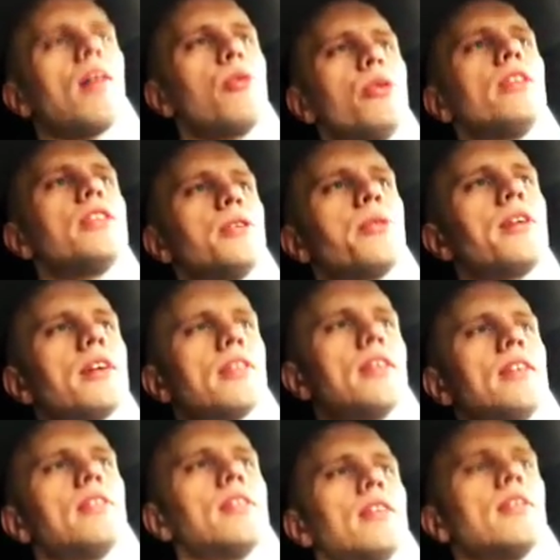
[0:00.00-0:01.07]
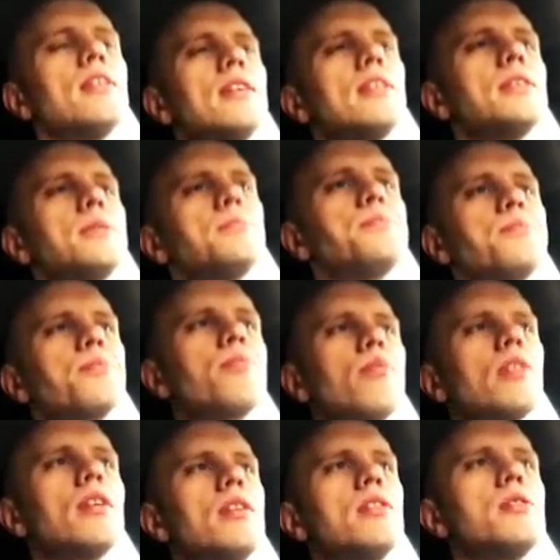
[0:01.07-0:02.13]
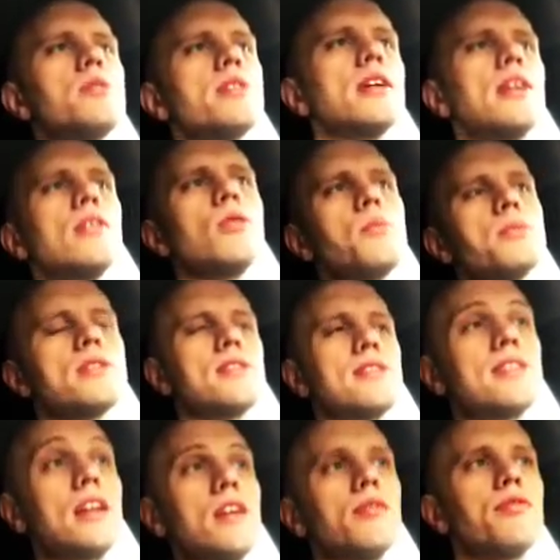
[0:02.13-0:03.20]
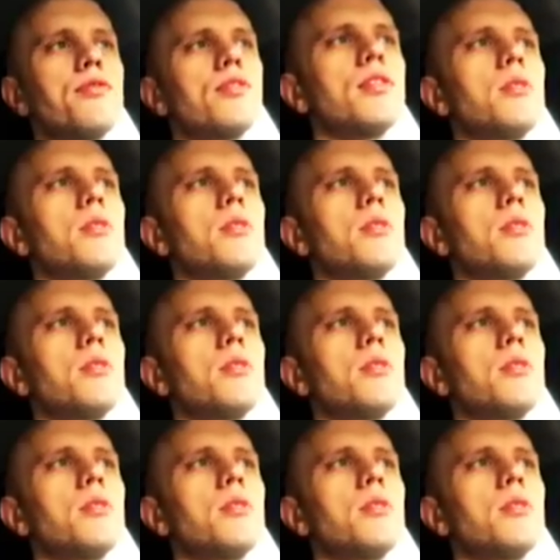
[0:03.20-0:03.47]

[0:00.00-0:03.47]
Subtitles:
really do think that using enums instead of